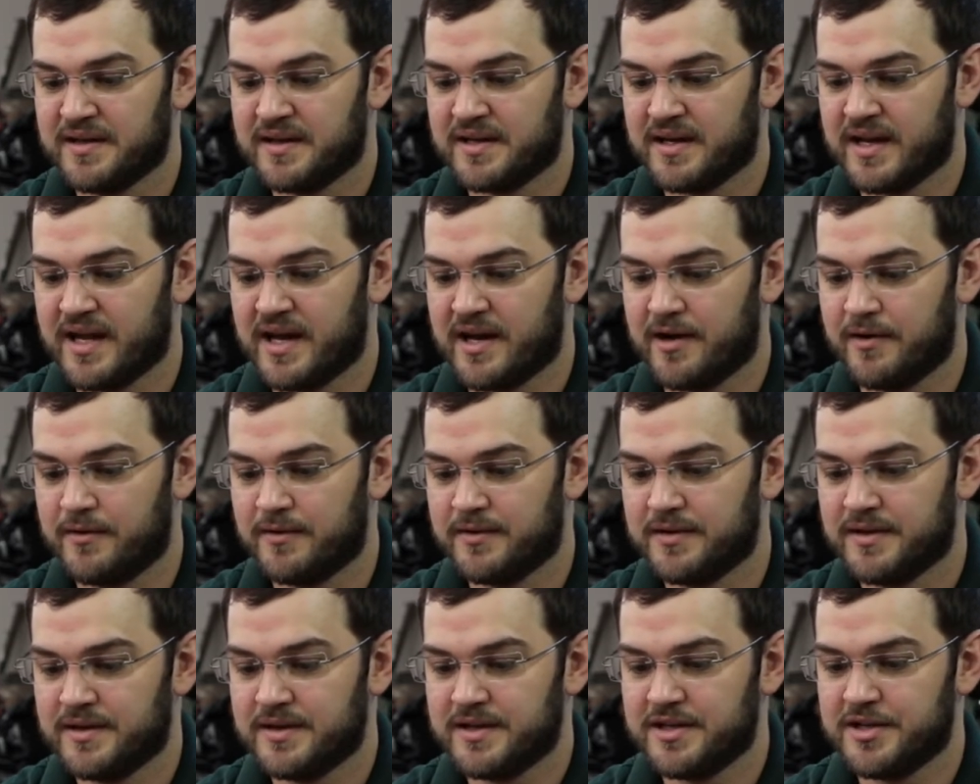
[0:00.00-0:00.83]
Now,
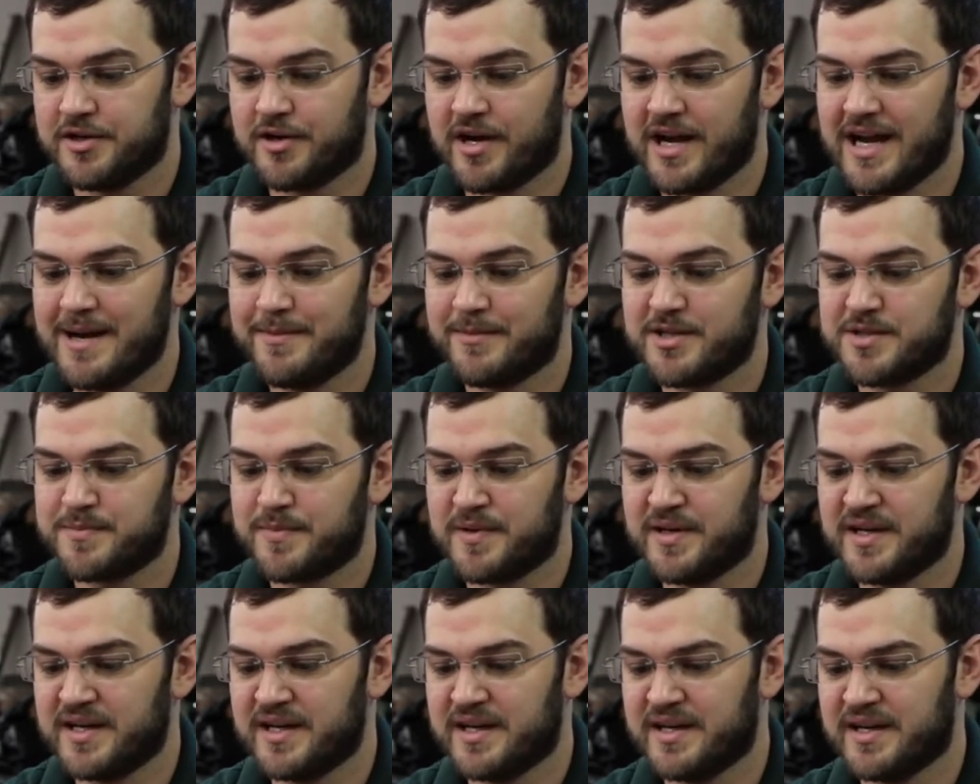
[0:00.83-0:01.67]
your hammer
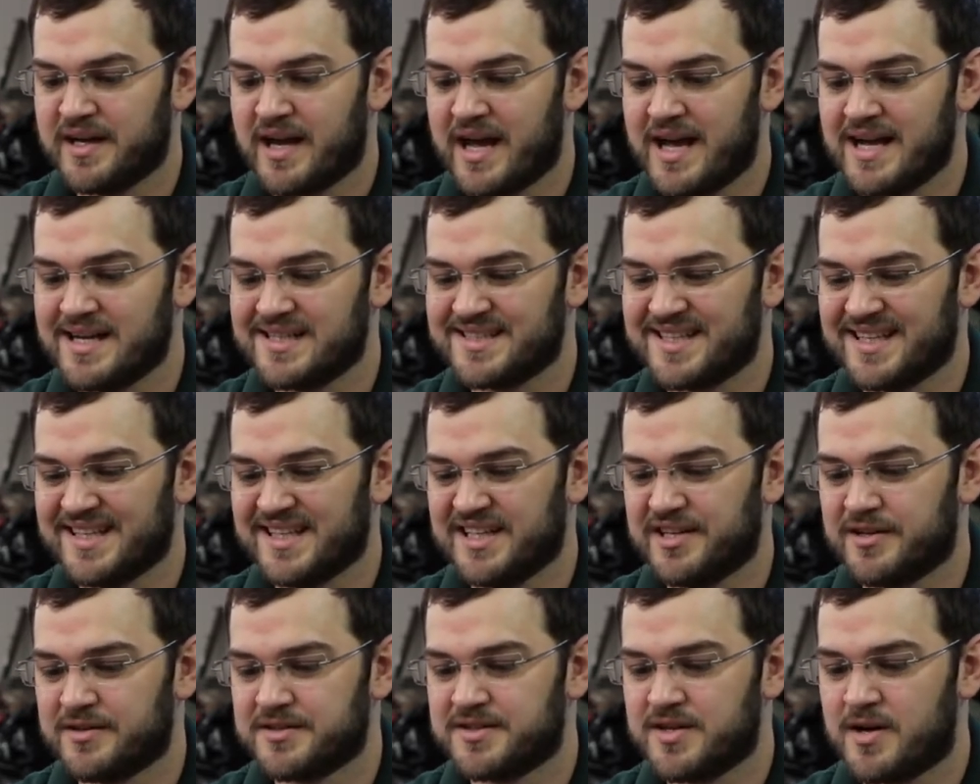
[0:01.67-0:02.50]
spring has a
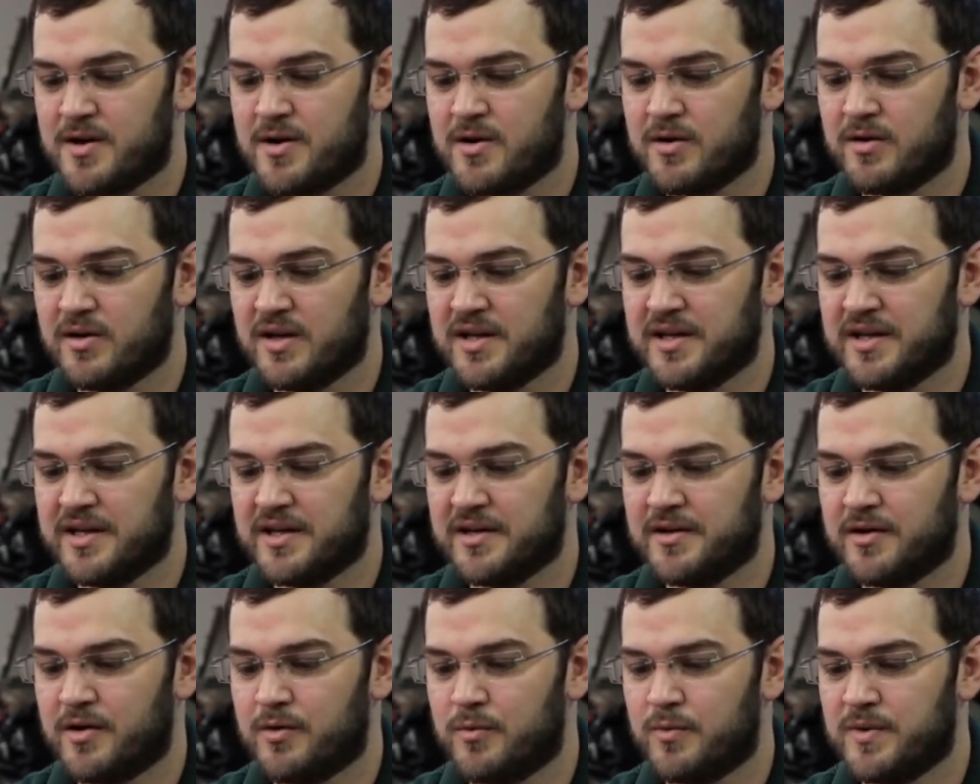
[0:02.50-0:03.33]
little dog
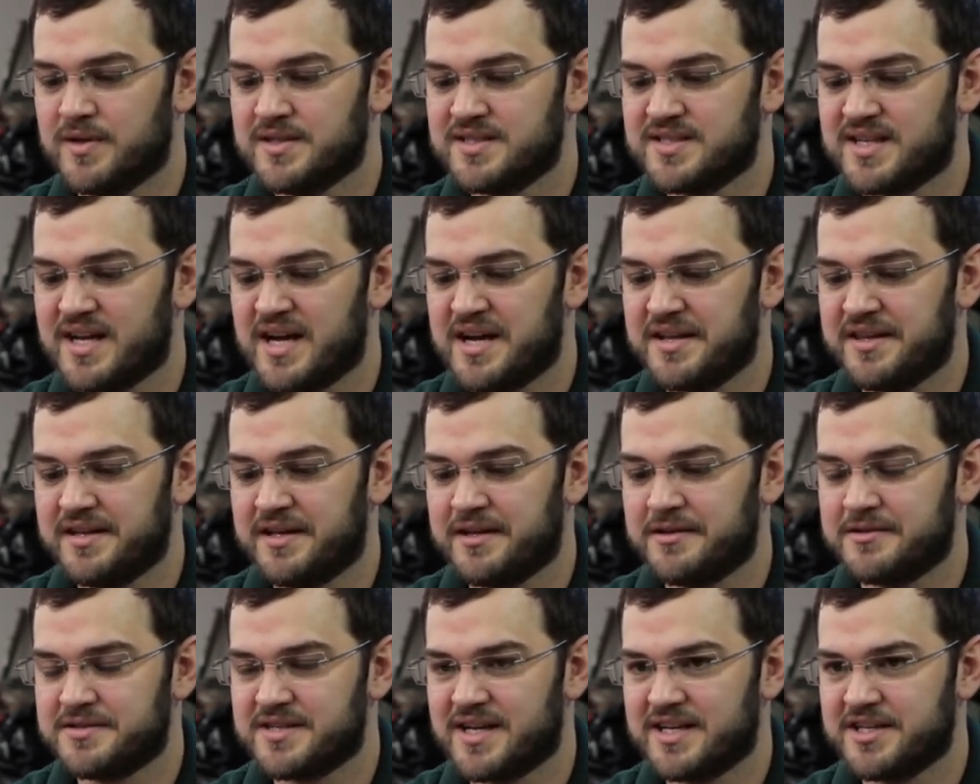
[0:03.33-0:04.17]
leg on one side, the
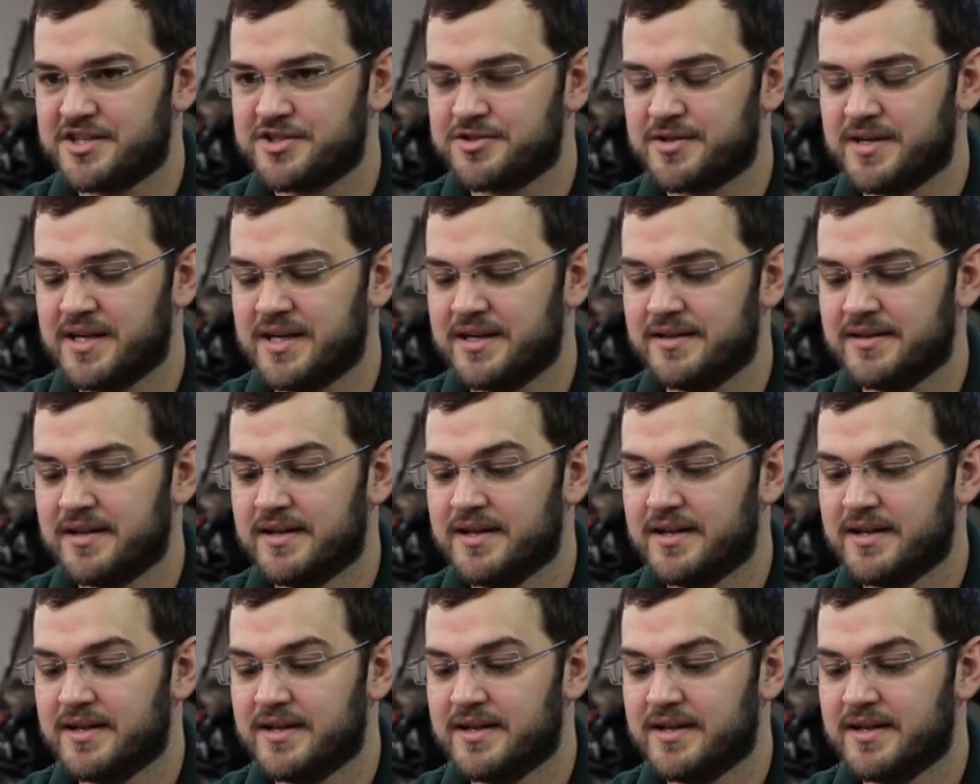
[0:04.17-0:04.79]
other side is straight.